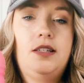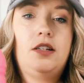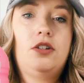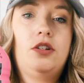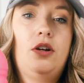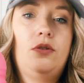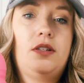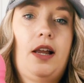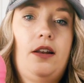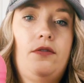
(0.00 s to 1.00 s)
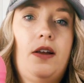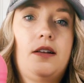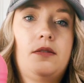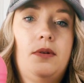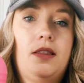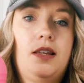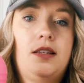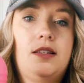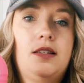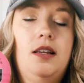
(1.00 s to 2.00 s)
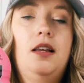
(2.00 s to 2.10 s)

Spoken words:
There's no side effects with this.